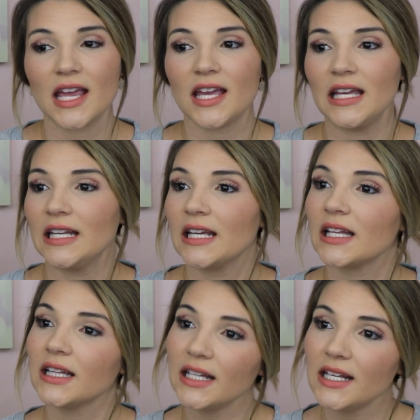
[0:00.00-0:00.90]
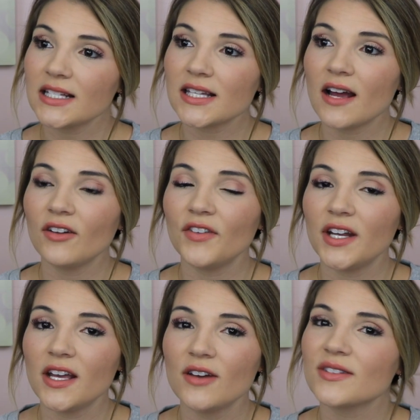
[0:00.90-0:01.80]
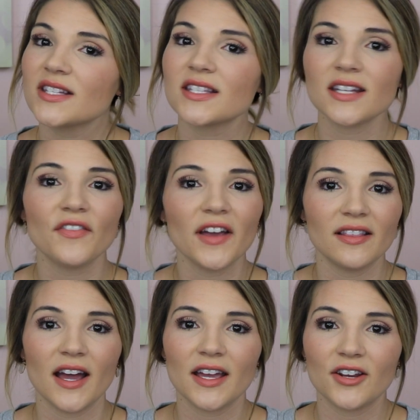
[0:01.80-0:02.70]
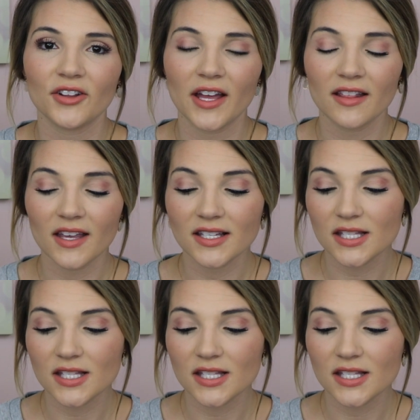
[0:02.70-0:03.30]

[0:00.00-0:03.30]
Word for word: and cleaning style videos and stuff like that here lately,